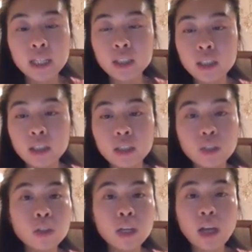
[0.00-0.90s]
takes
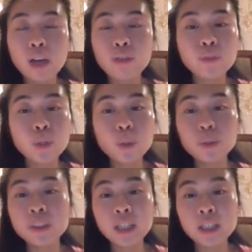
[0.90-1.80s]
literally a
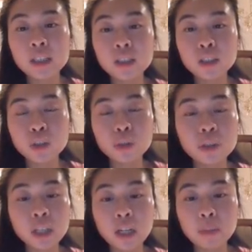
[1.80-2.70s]
few seconds to
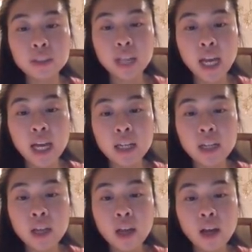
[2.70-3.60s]
set up this
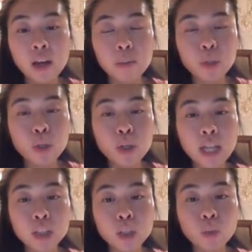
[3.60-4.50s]
ad. You can
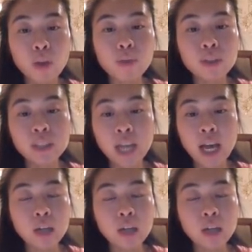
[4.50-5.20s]
actually run this